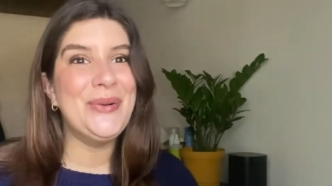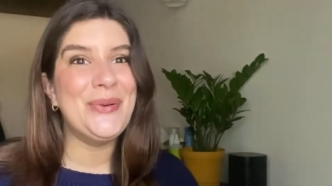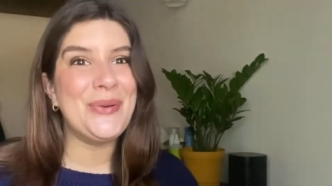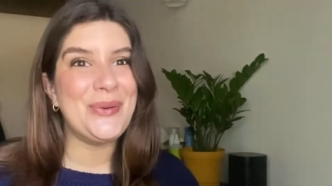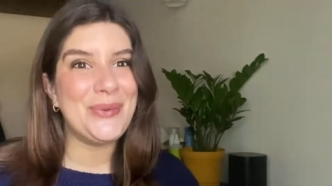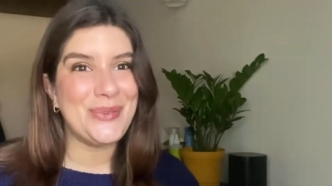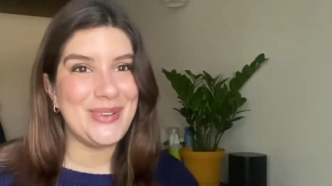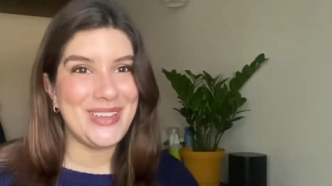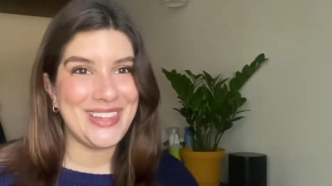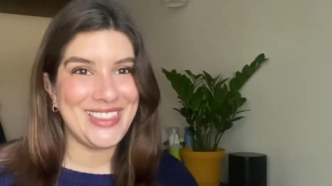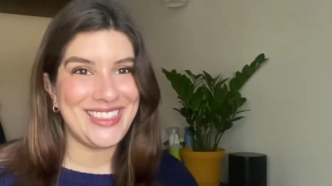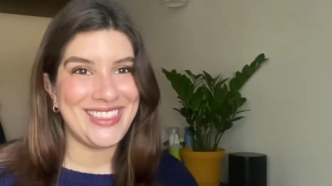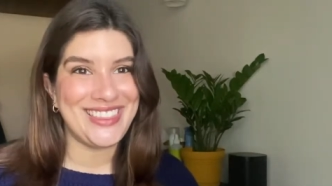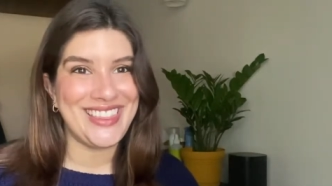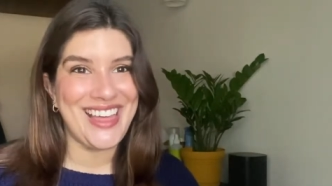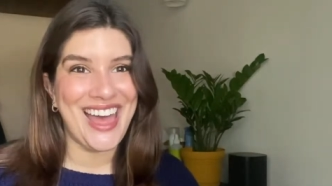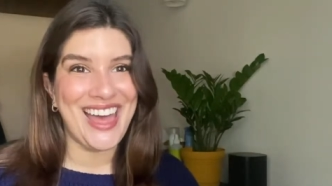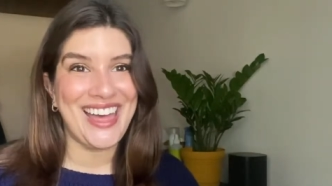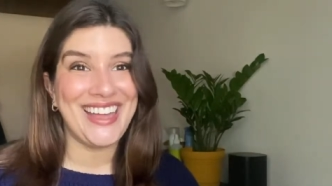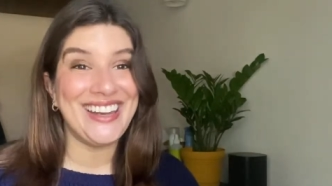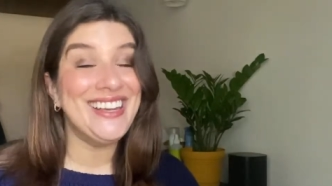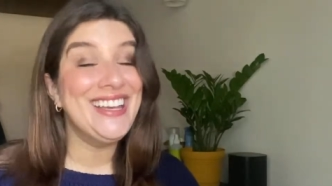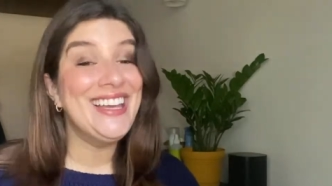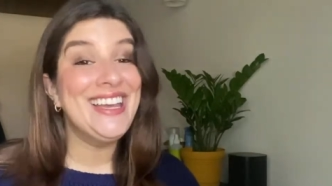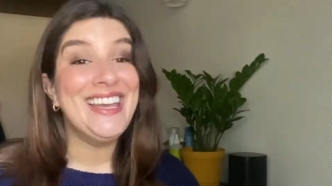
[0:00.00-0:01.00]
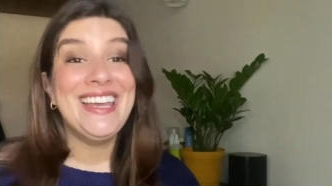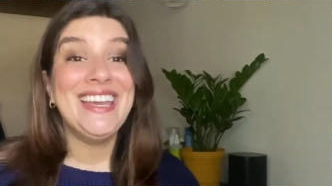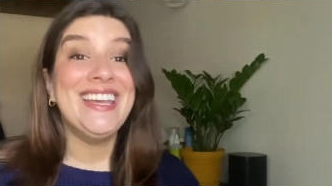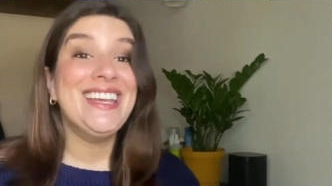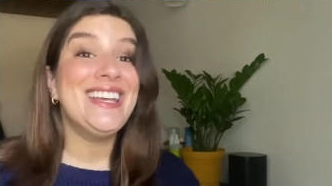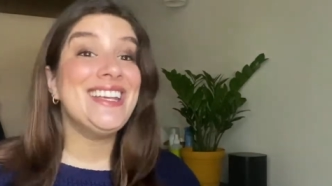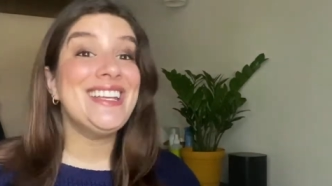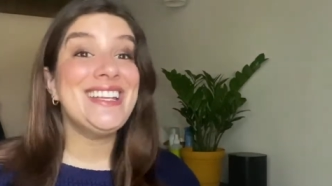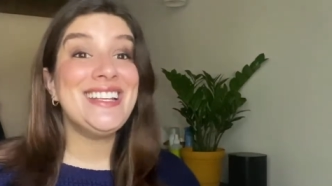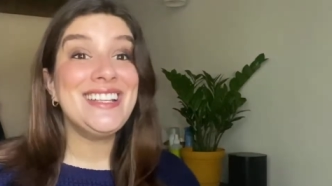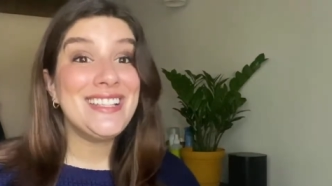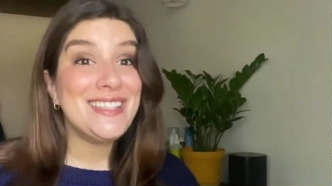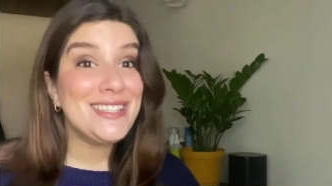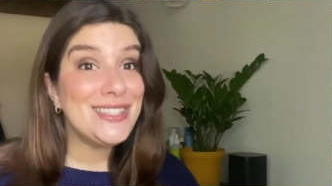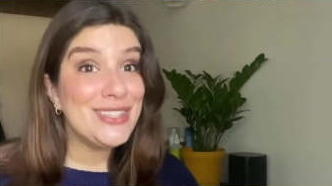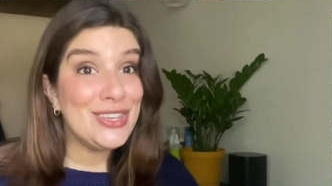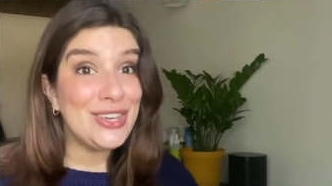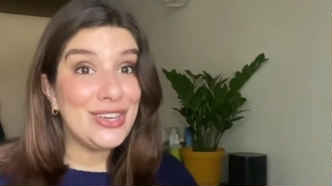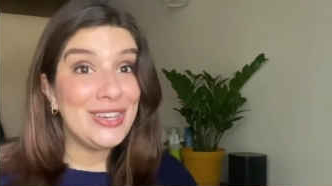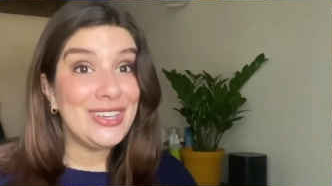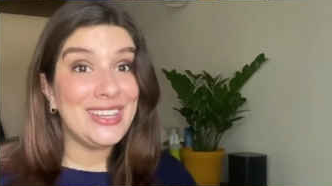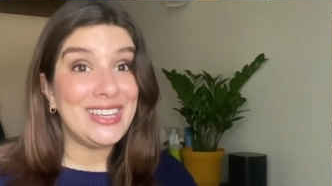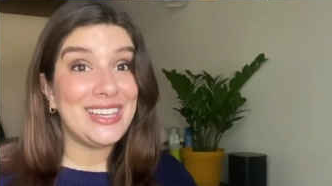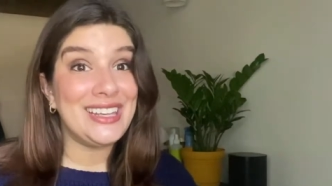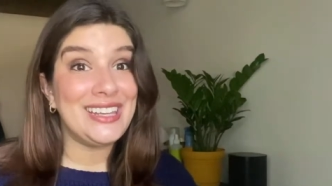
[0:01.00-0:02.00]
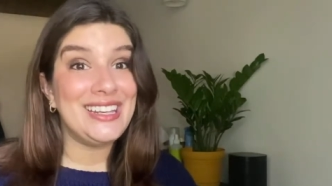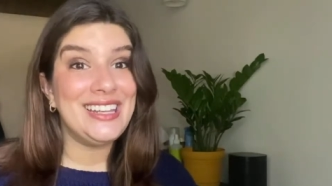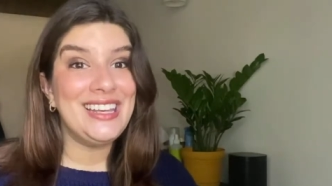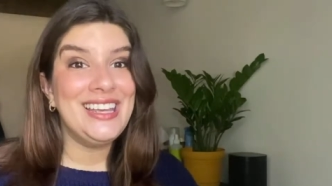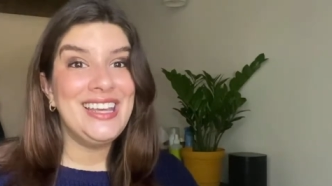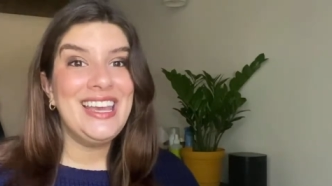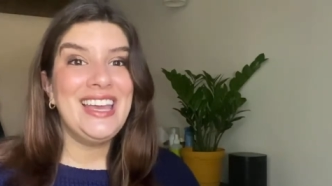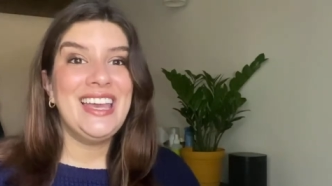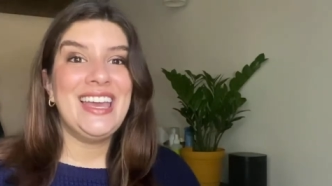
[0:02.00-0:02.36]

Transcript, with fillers: with that is good.